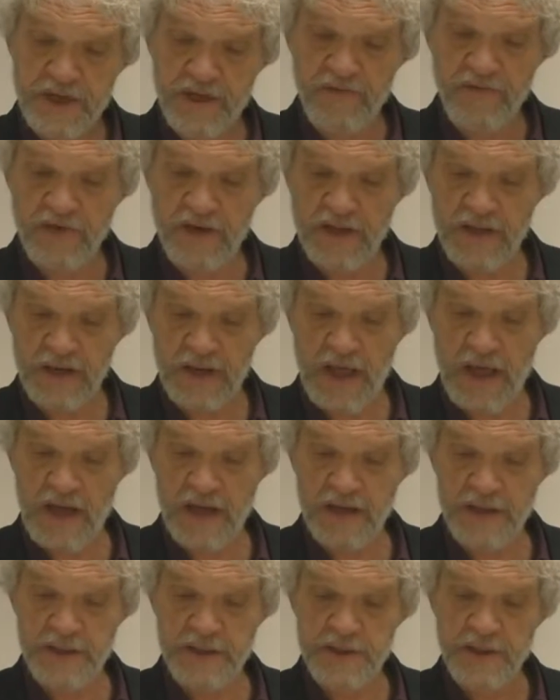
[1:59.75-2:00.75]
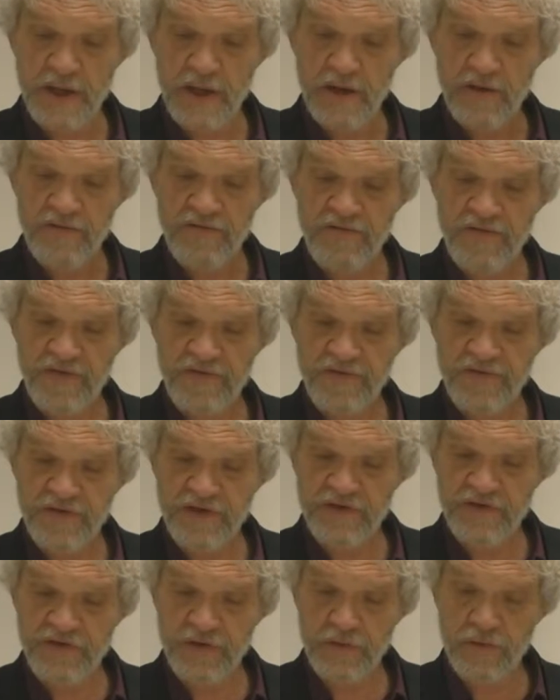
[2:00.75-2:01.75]
given in lines
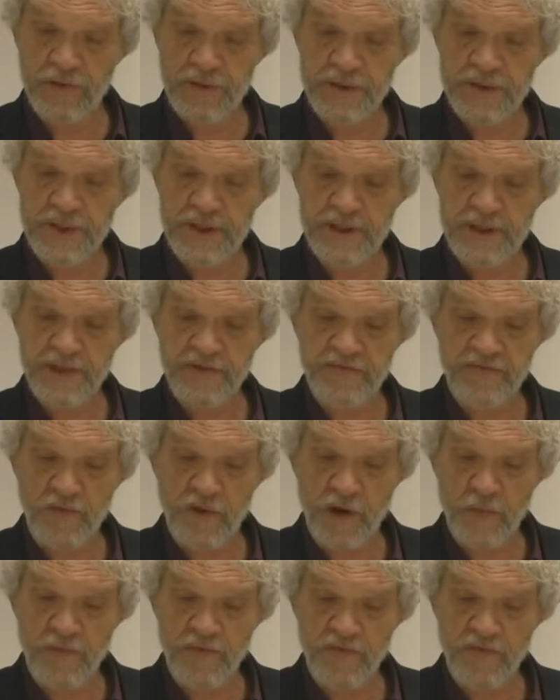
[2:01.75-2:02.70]
52 to 64